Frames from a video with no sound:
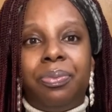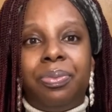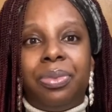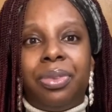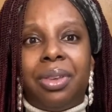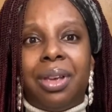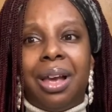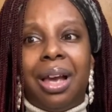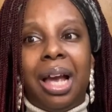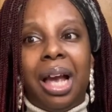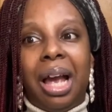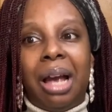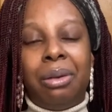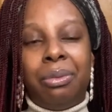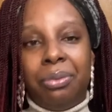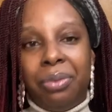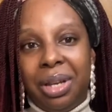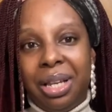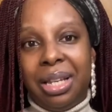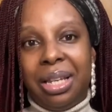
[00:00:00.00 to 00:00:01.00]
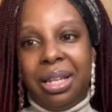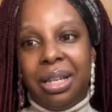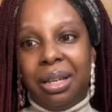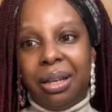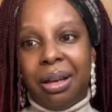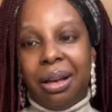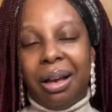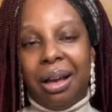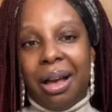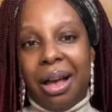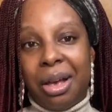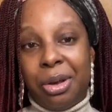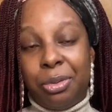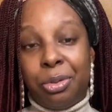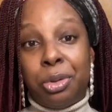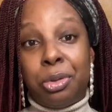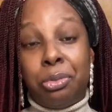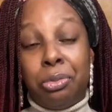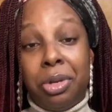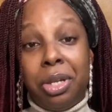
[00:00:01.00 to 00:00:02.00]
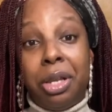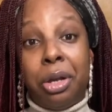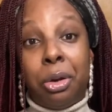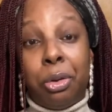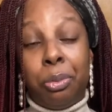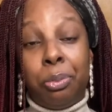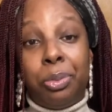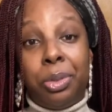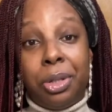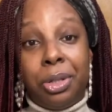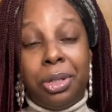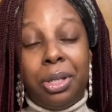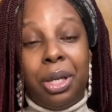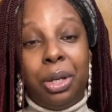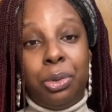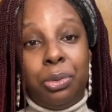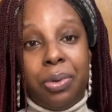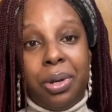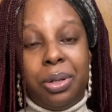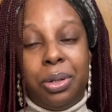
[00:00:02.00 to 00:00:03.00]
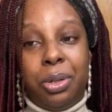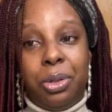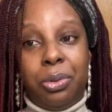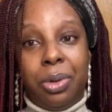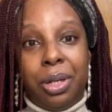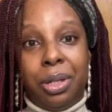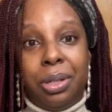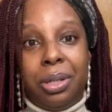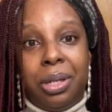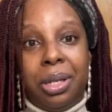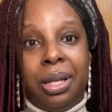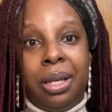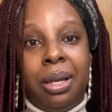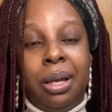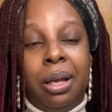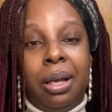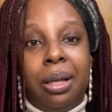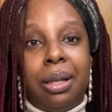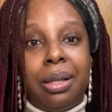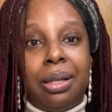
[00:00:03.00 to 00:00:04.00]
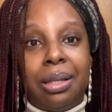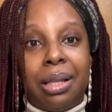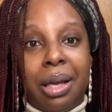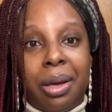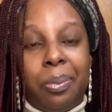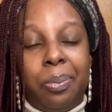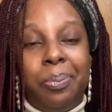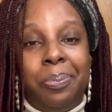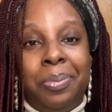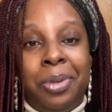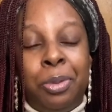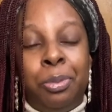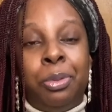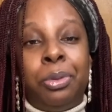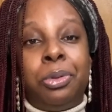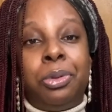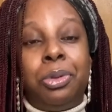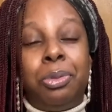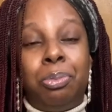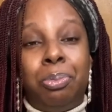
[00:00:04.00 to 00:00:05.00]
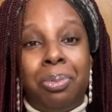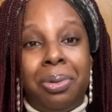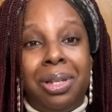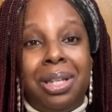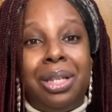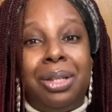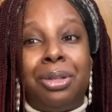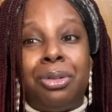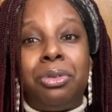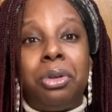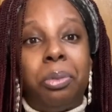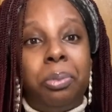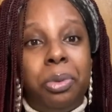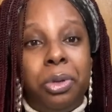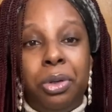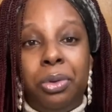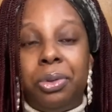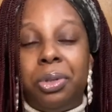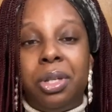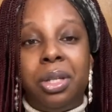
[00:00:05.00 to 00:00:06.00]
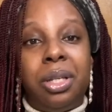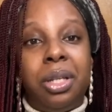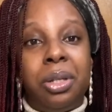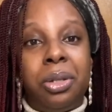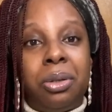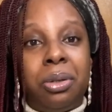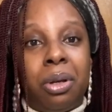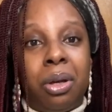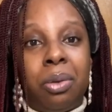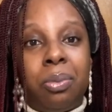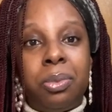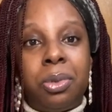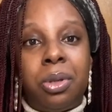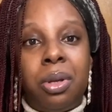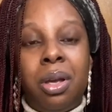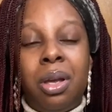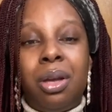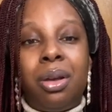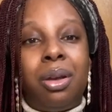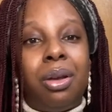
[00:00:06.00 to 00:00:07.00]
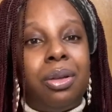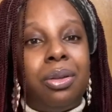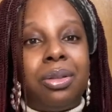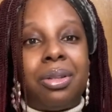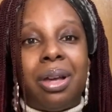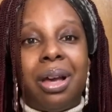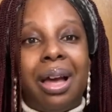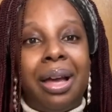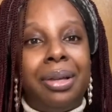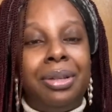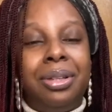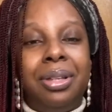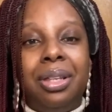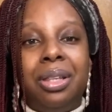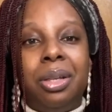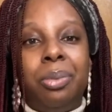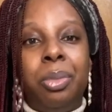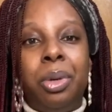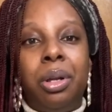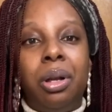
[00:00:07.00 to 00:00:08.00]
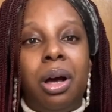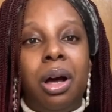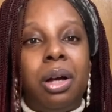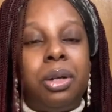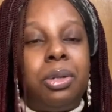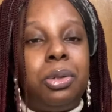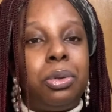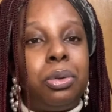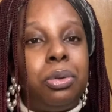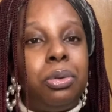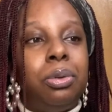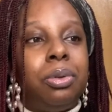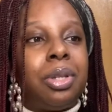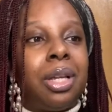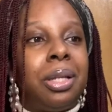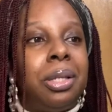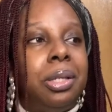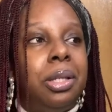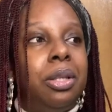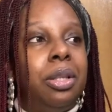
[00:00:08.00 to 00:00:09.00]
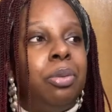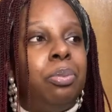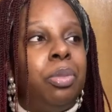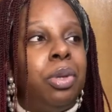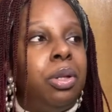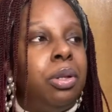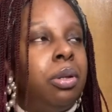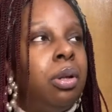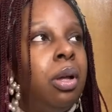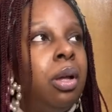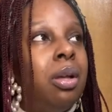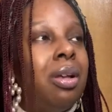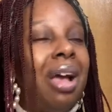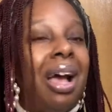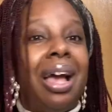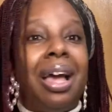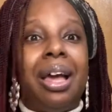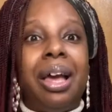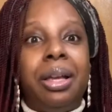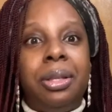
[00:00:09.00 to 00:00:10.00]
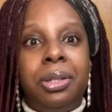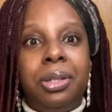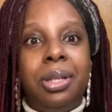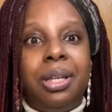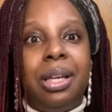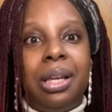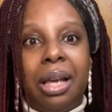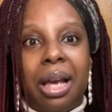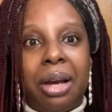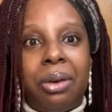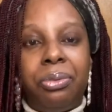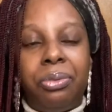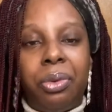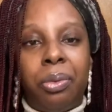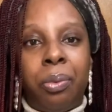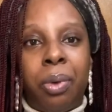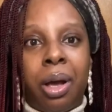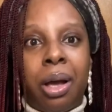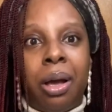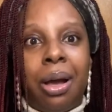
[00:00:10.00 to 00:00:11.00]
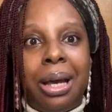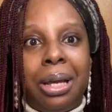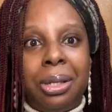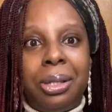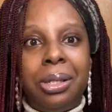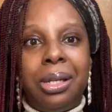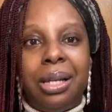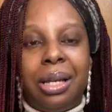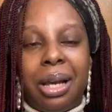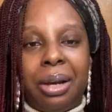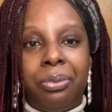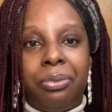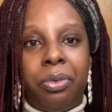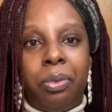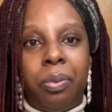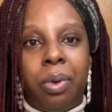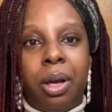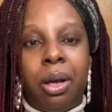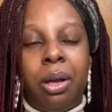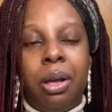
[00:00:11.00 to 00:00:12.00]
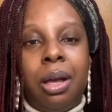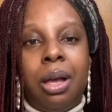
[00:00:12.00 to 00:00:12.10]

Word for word: I really, I just really hope this year in 2020 that people please stop using these terms because I see them in articles, I see them in, I, I see everywhere, I see everywhere.